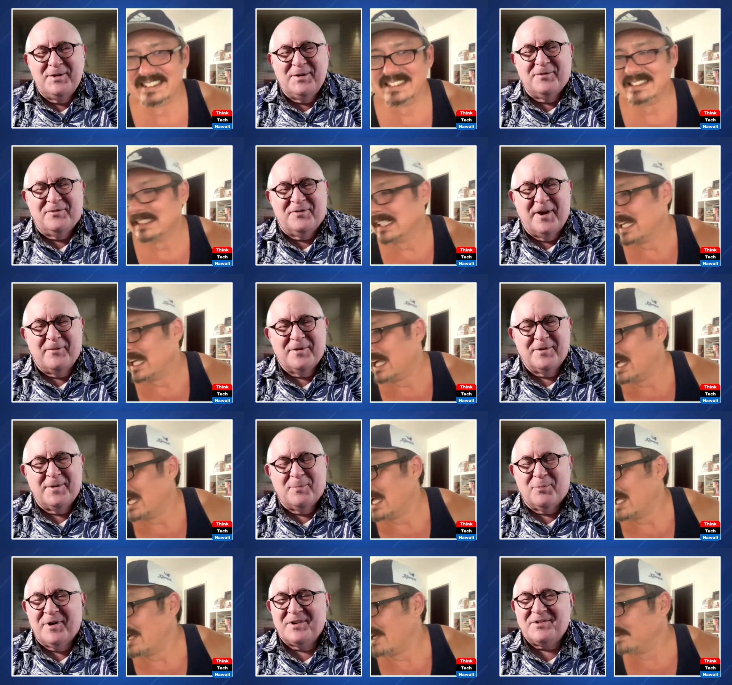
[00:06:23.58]
Speaker 1: you favor
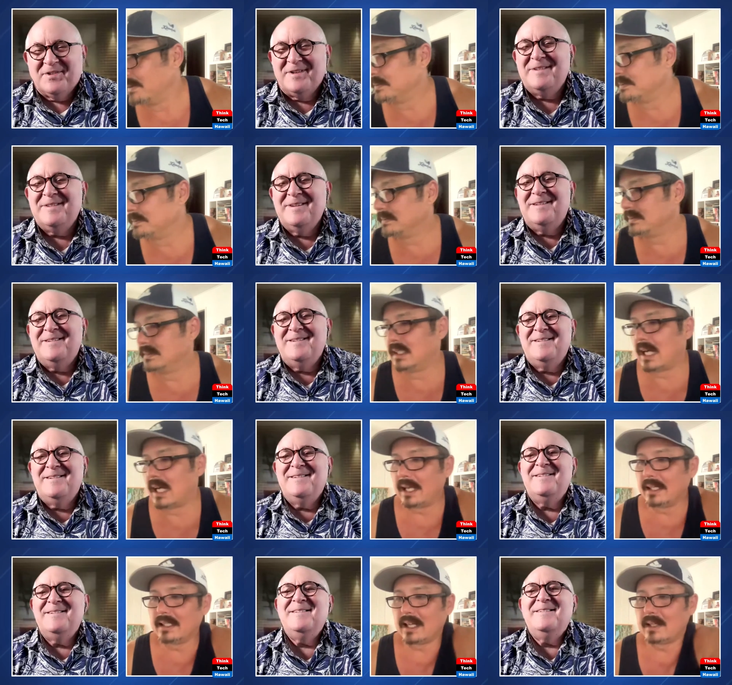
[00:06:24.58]
the present?
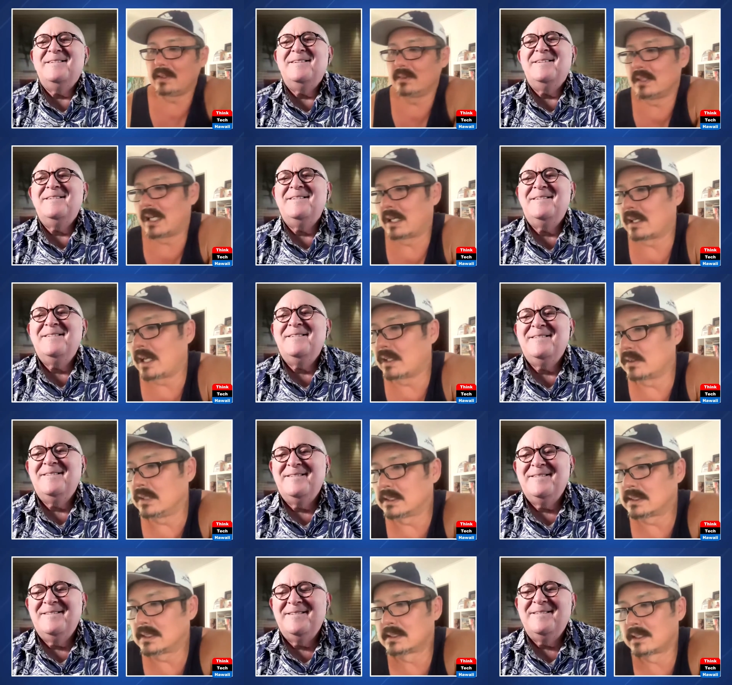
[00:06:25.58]
Speaker 2: I, I don't I, I
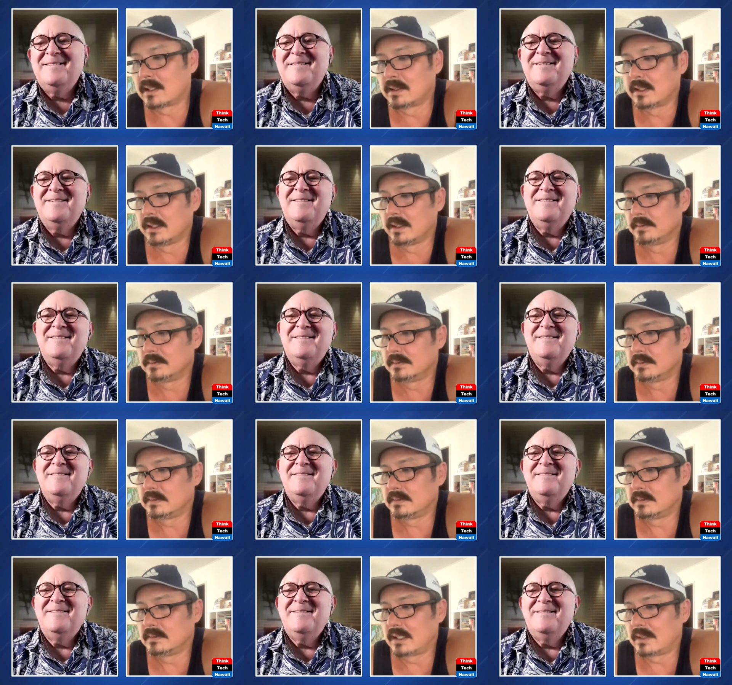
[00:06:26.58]
don't necessarily
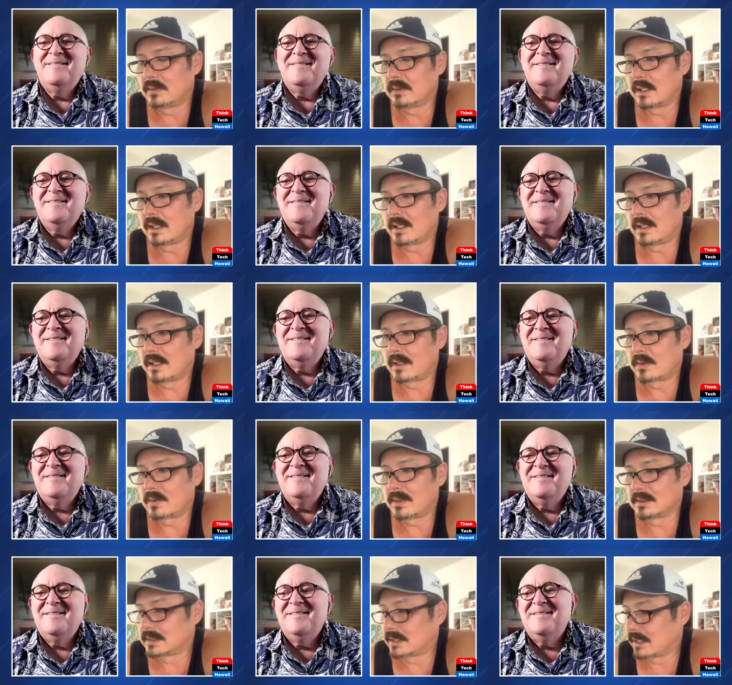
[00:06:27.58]
I don't I, I don't
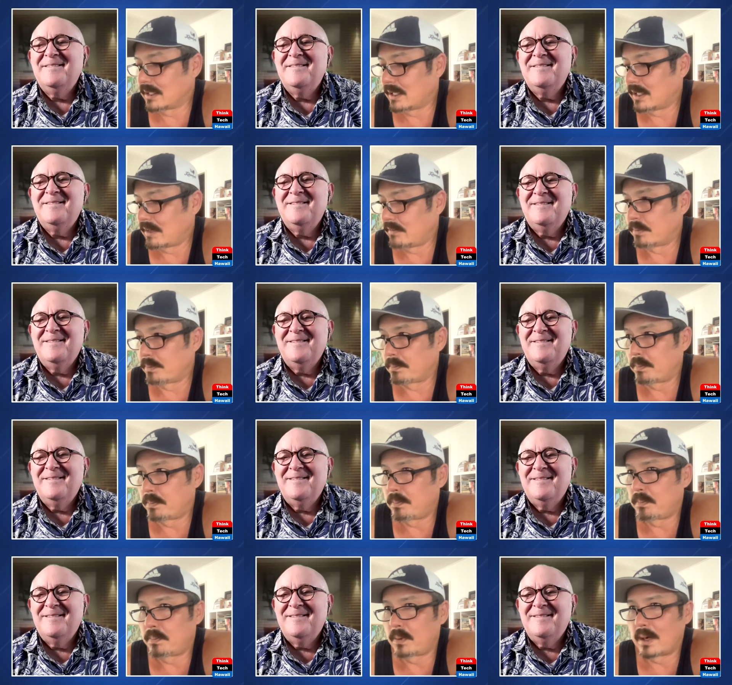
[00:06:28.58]
want to say I have a
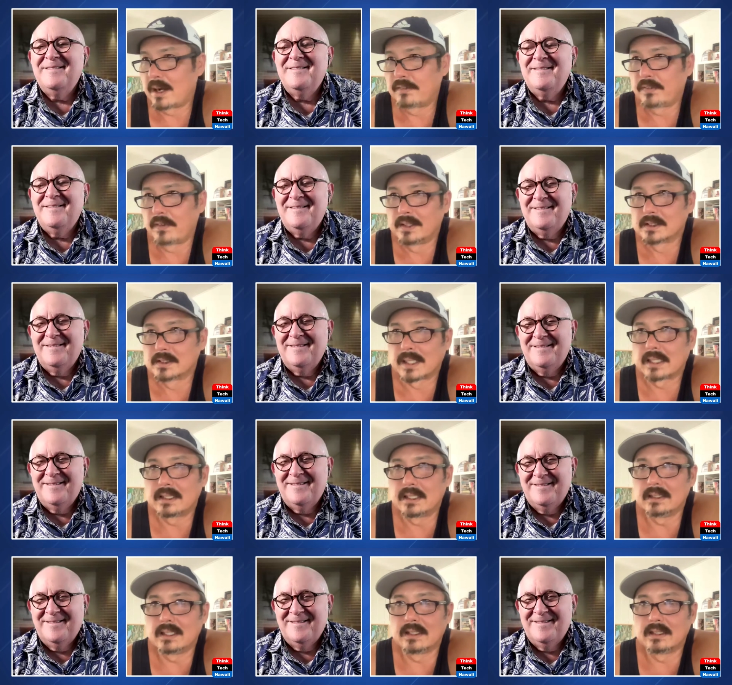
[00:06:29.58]
preference, but I
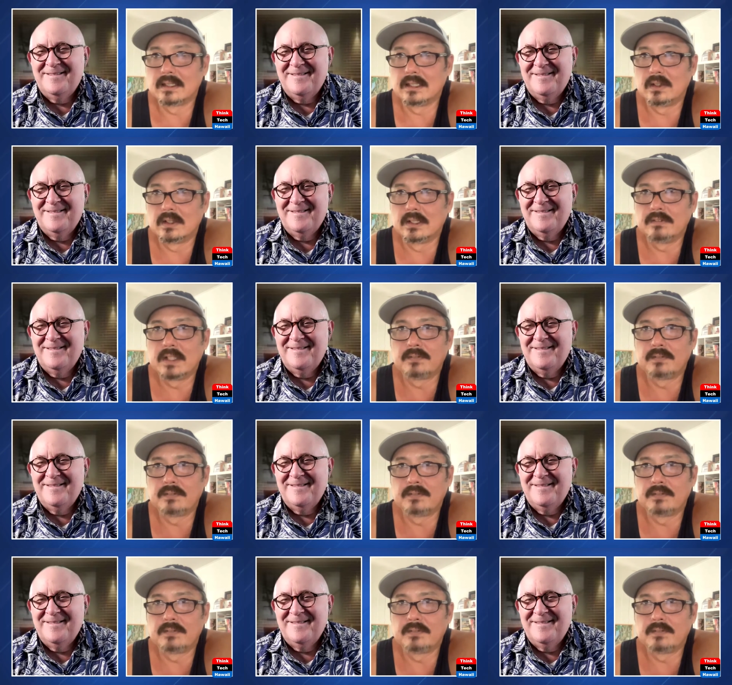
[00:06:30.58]
think that you know even